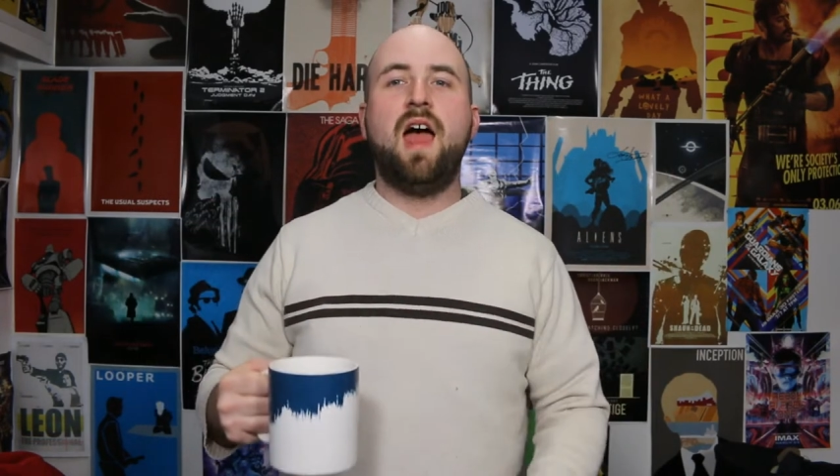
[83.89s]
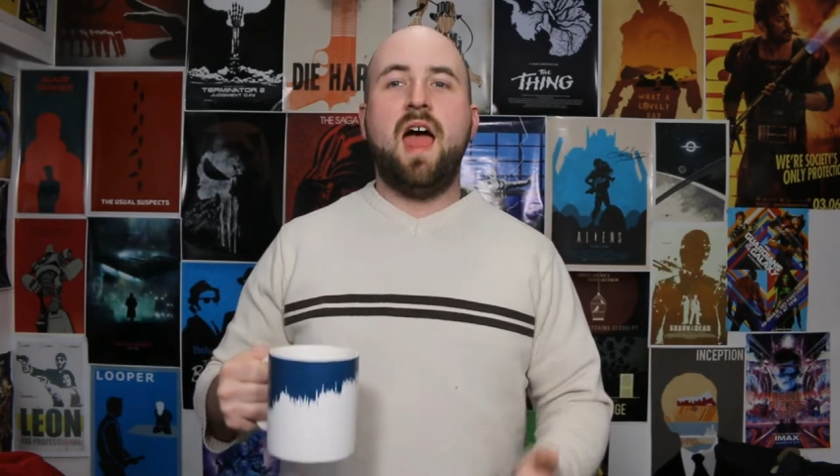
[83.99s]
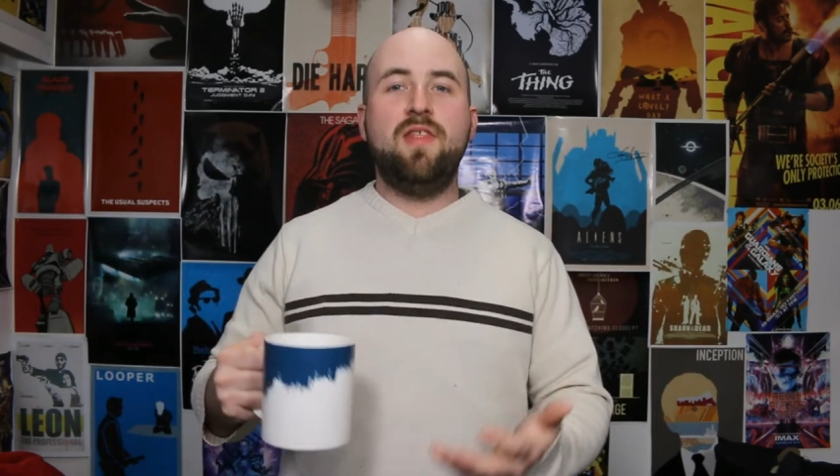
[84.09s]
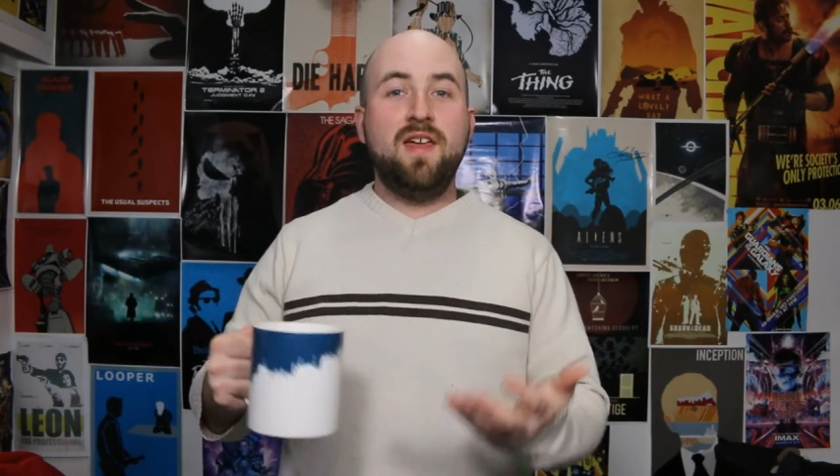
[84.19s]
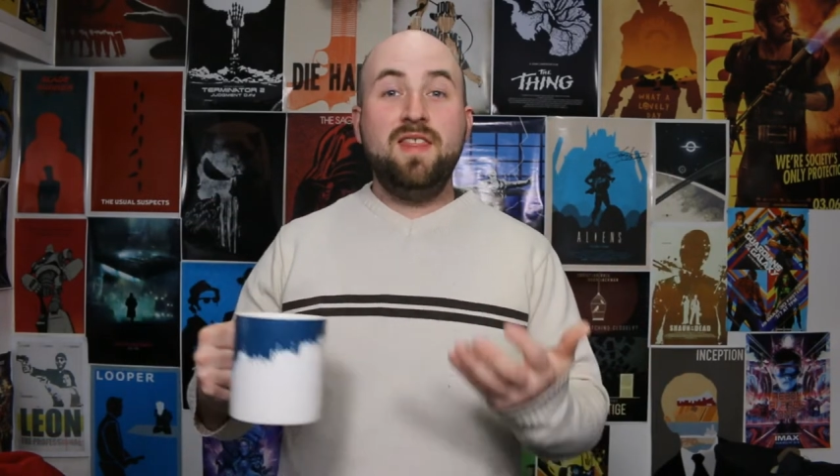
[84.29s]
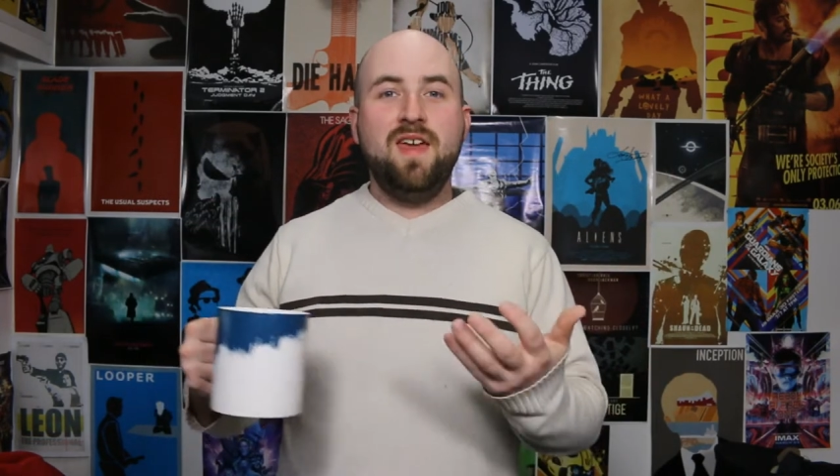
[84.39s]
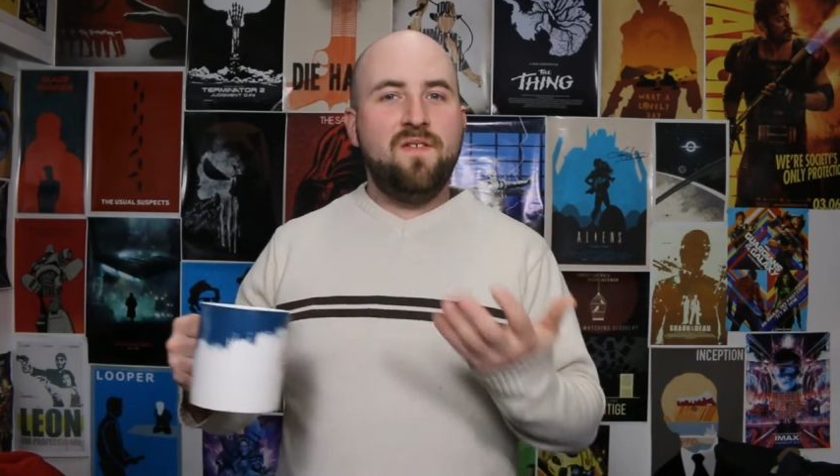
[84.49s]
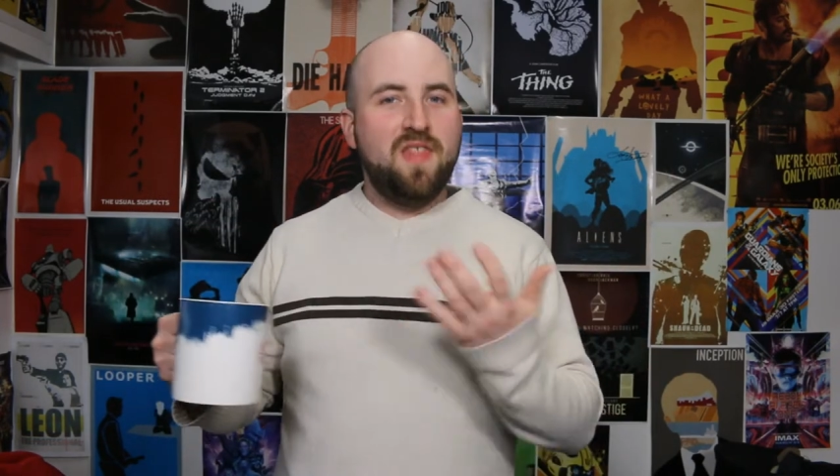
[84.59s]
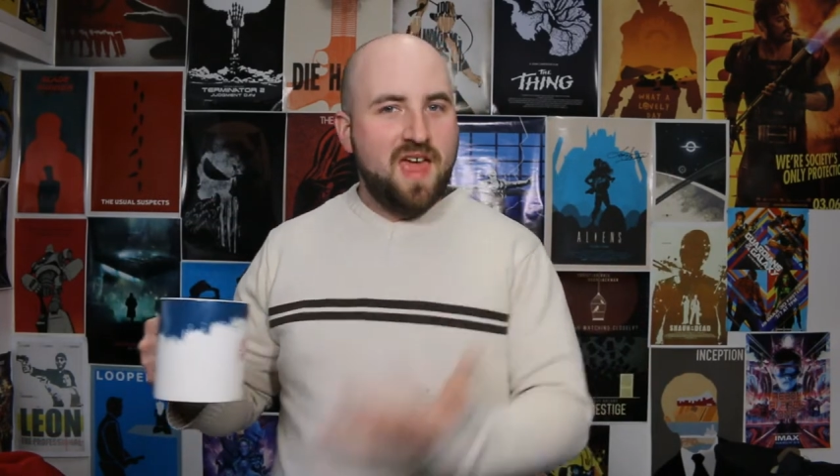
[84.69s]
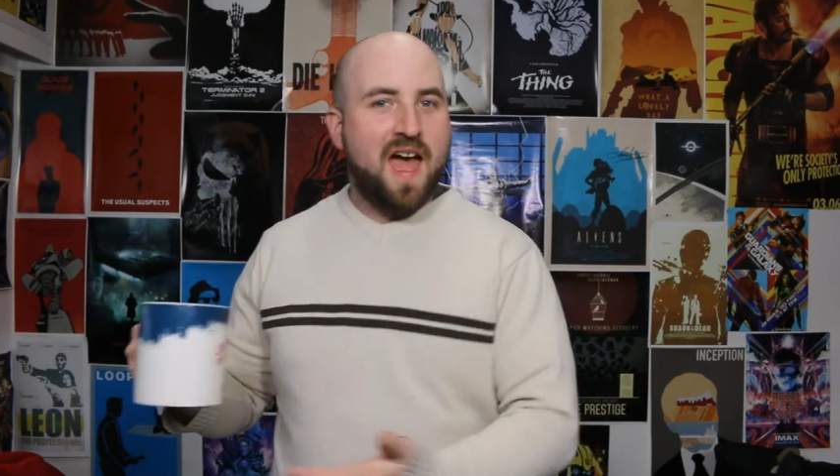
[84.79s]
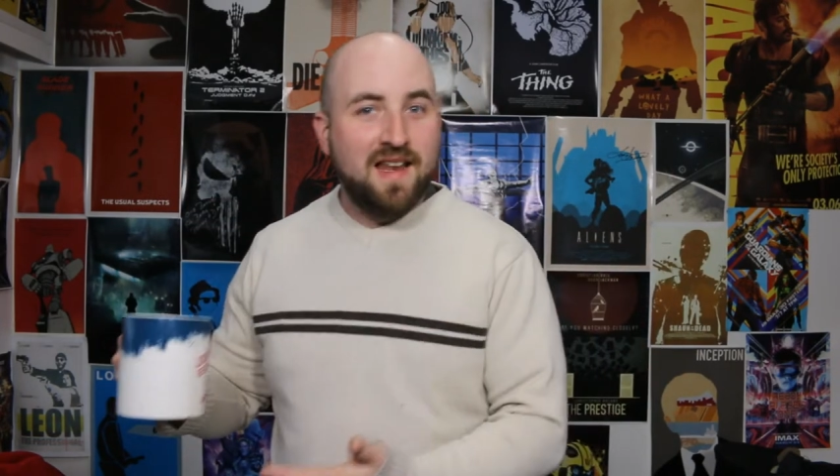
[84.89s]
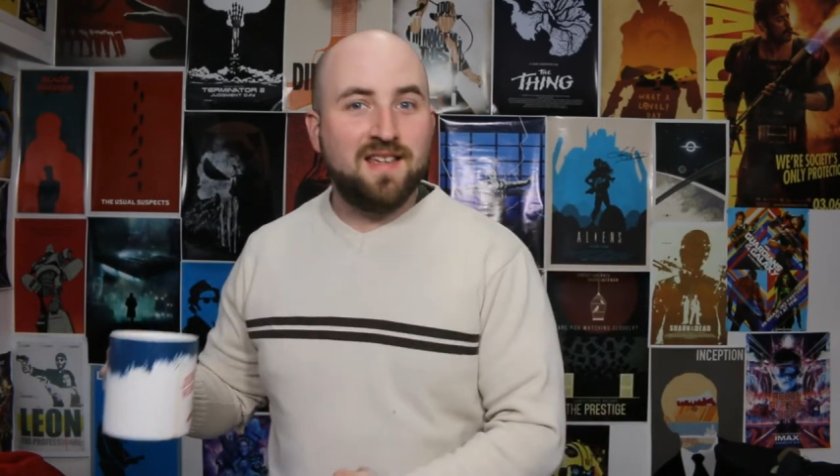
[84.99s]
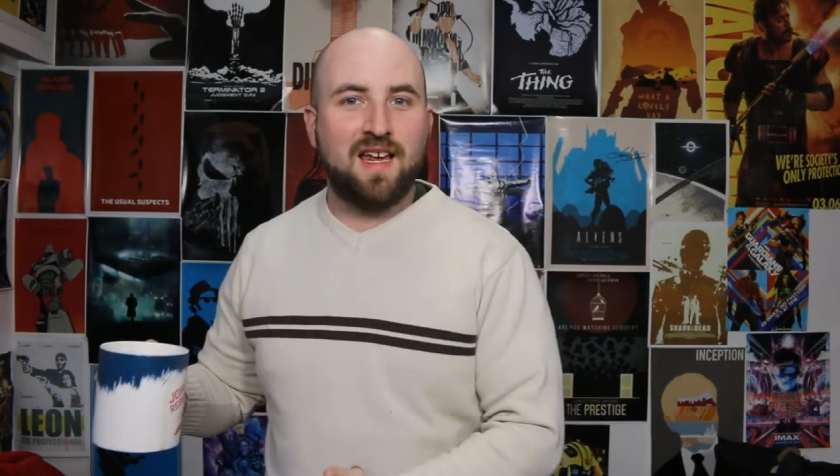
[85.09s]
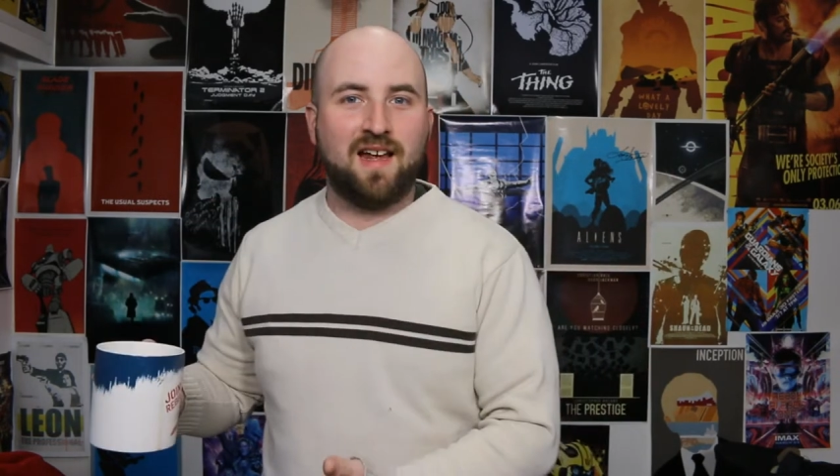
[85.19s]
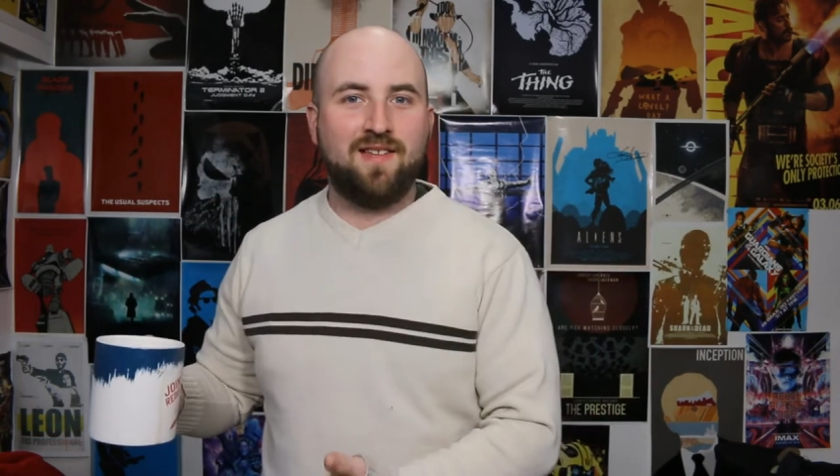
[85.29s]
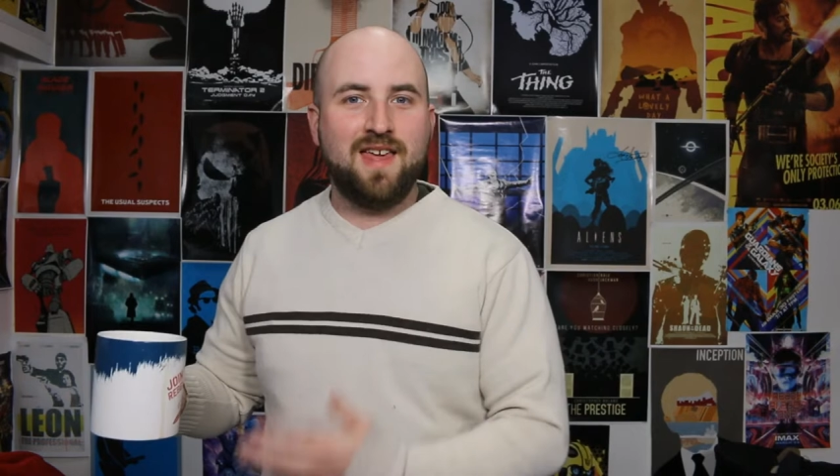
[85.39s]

And then even the ending.